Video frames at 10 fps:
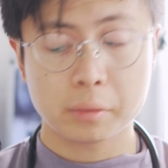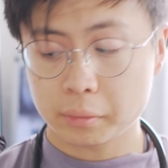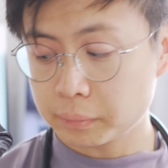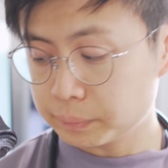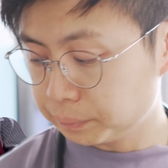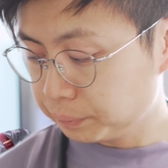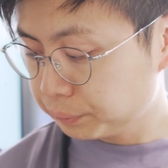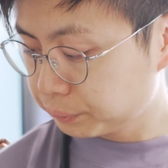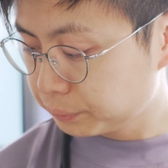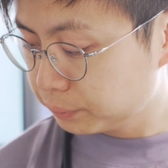I could be making
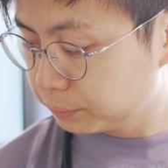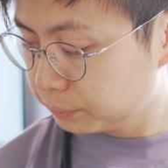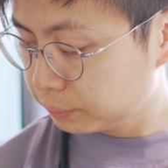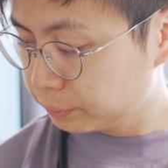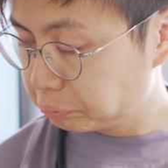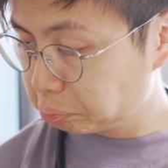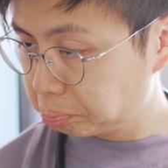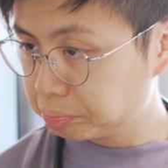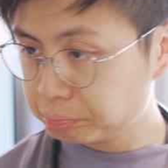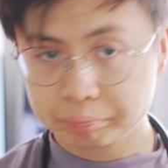more bread, more